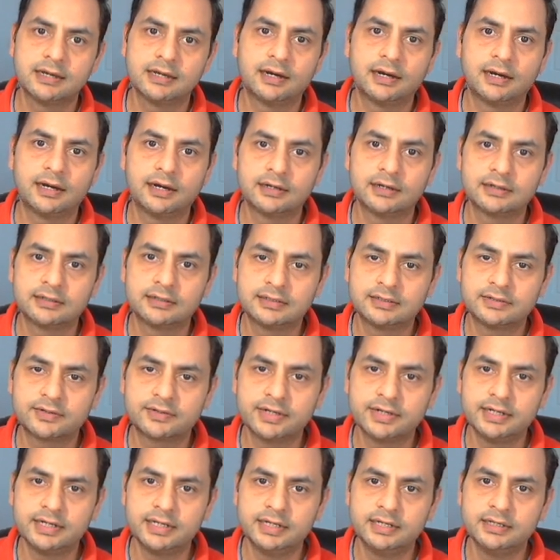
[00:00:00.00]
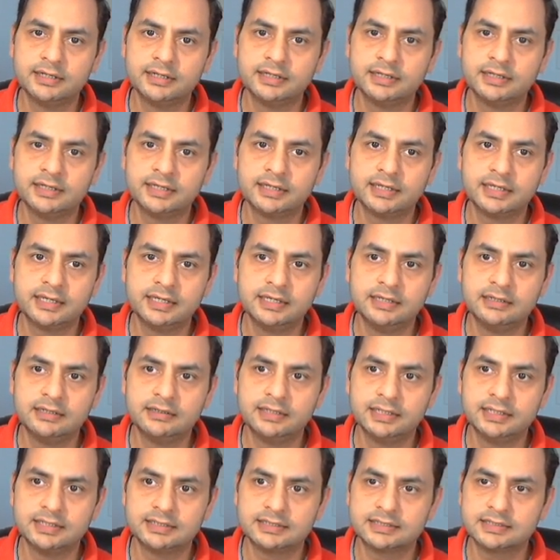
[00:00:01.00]
are traded in
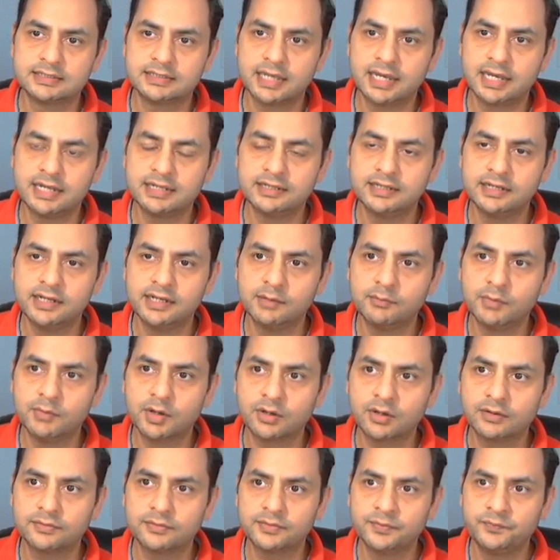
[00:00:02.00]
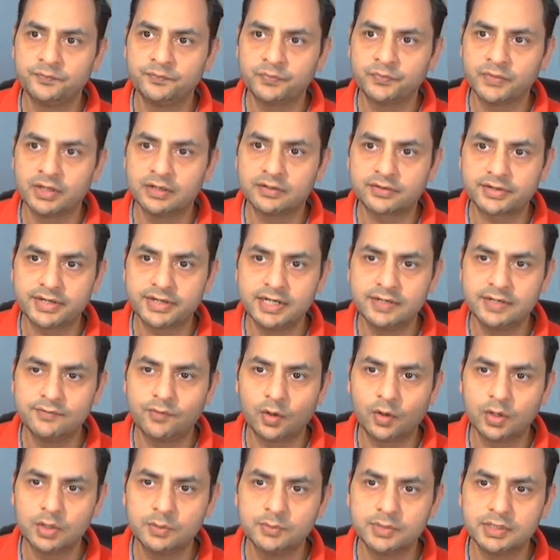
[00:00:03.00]
this, and the number of trade
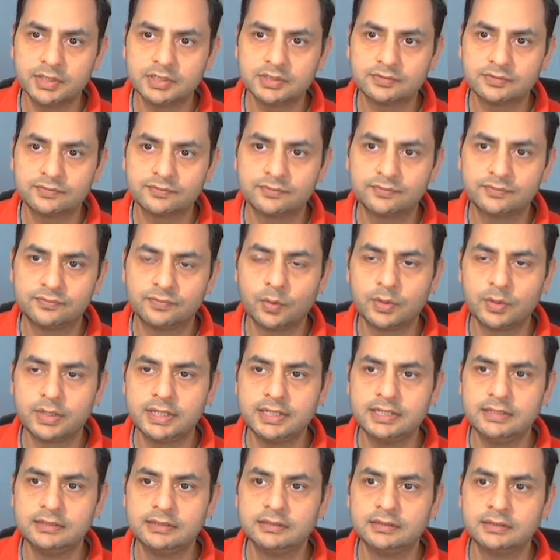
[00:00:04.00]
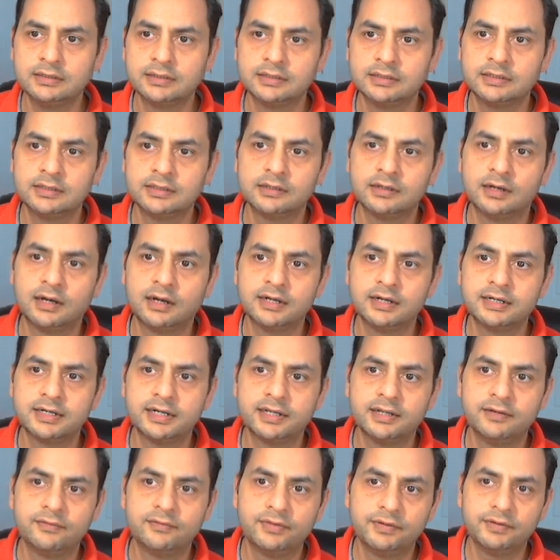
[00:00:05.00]
volume is
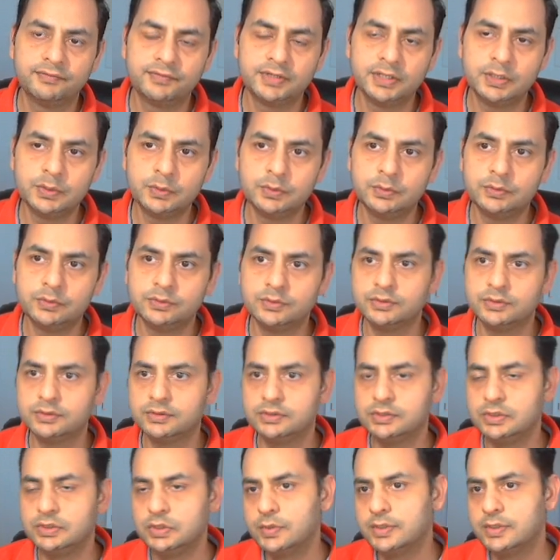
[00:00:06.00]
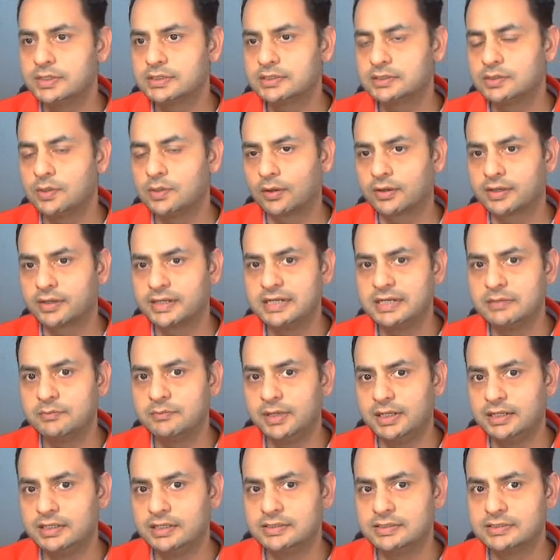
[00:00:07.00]
1452 US dollar in
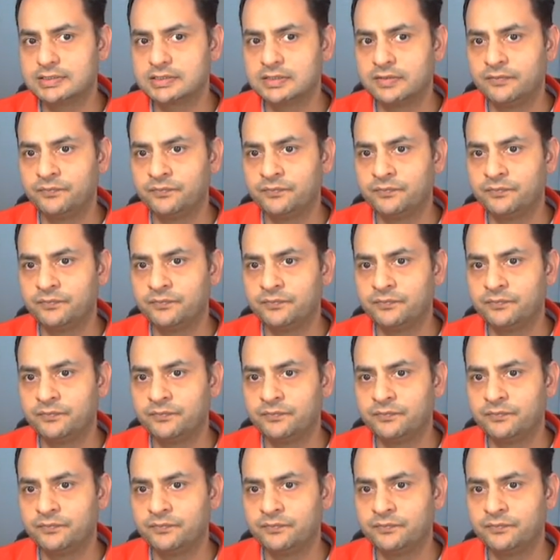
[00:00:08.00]
billions.